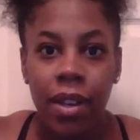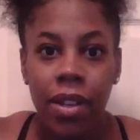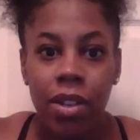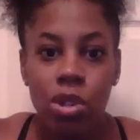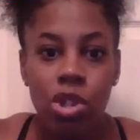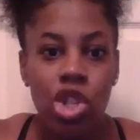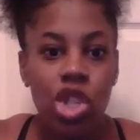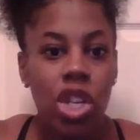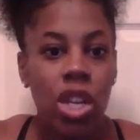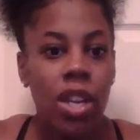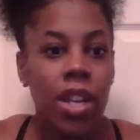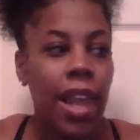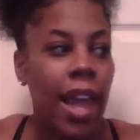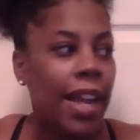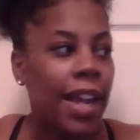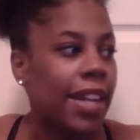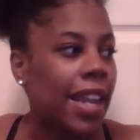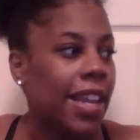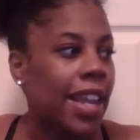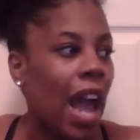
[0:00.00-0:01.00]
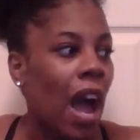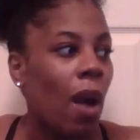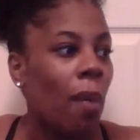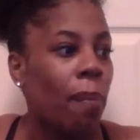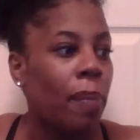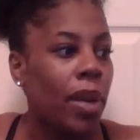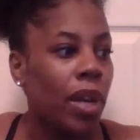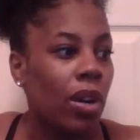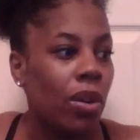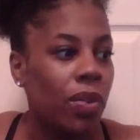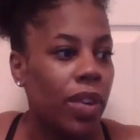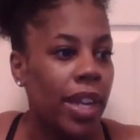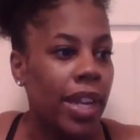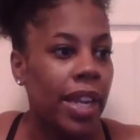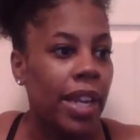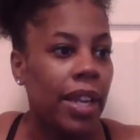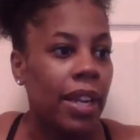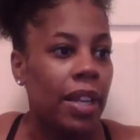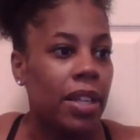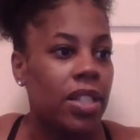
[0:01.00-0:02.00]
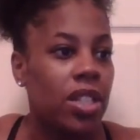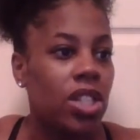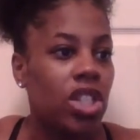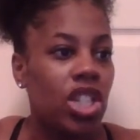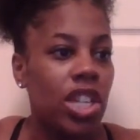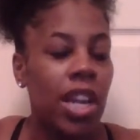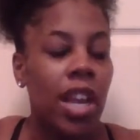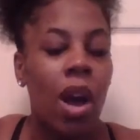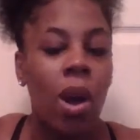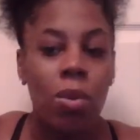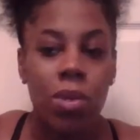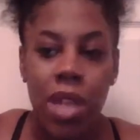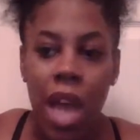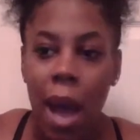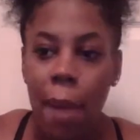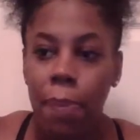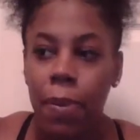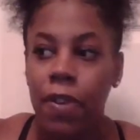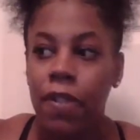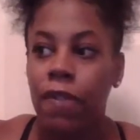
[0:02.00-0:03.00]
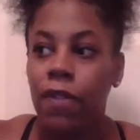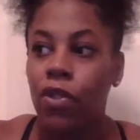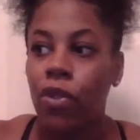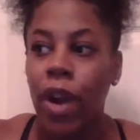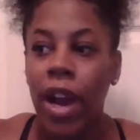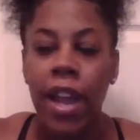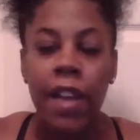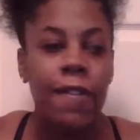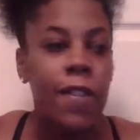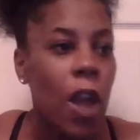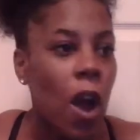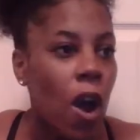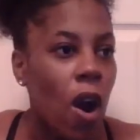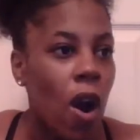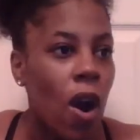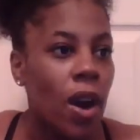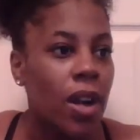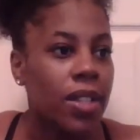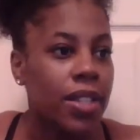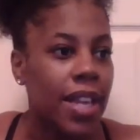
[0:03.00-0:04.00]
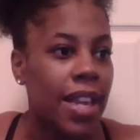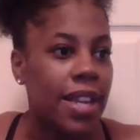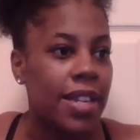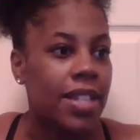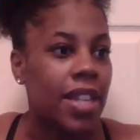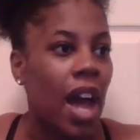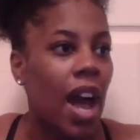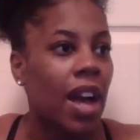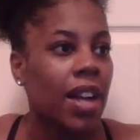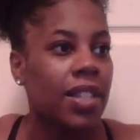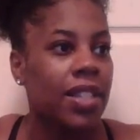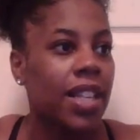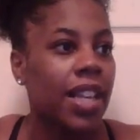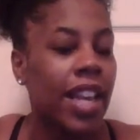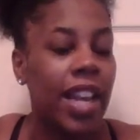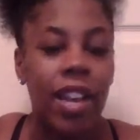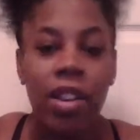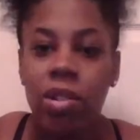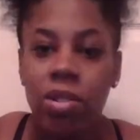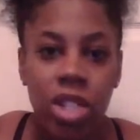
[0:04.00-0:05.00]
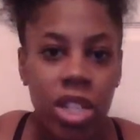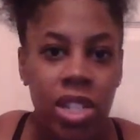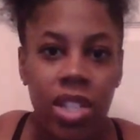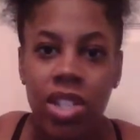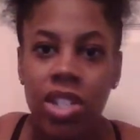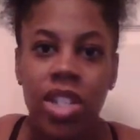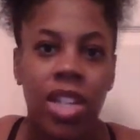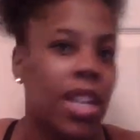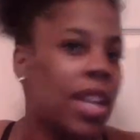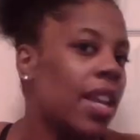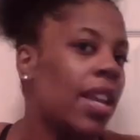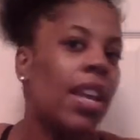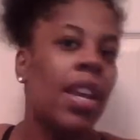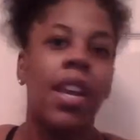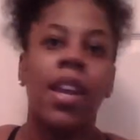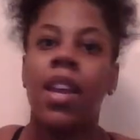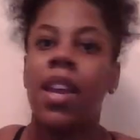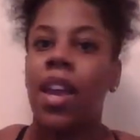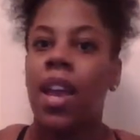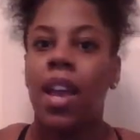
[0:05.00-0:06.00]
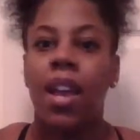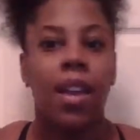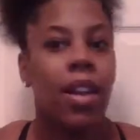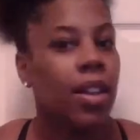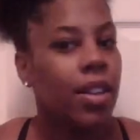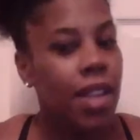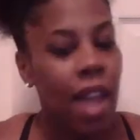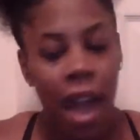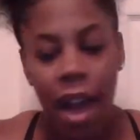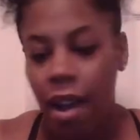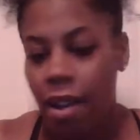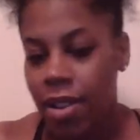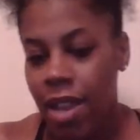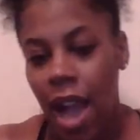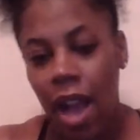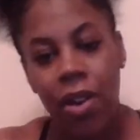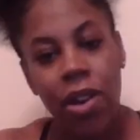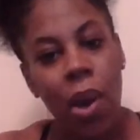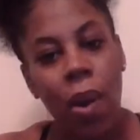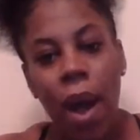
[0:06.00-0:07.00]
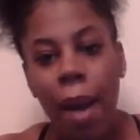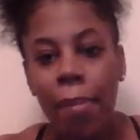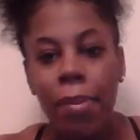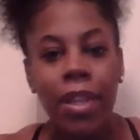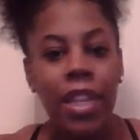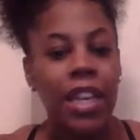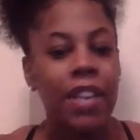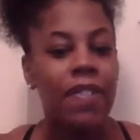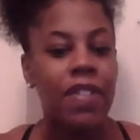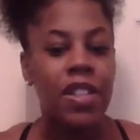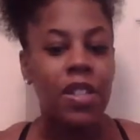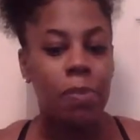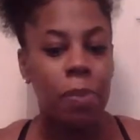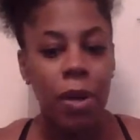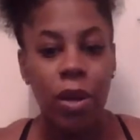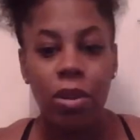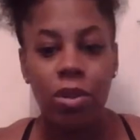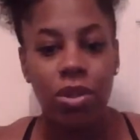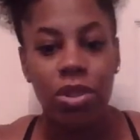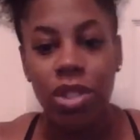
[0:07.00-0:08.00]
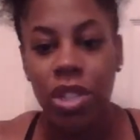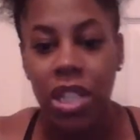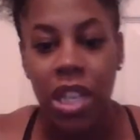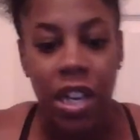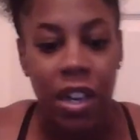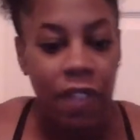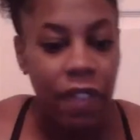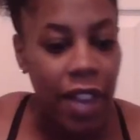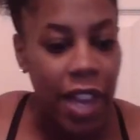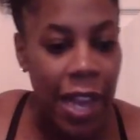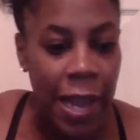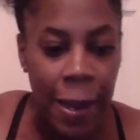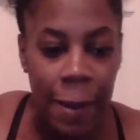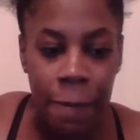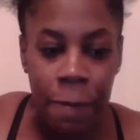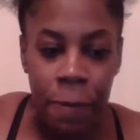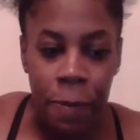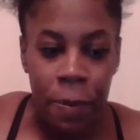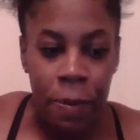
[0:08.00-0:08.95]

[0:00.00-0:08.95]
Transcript: You should, like, that y'all building shit on top of graveyards and toxic energies and shit. Y'all know I believe in spiritual stuff, and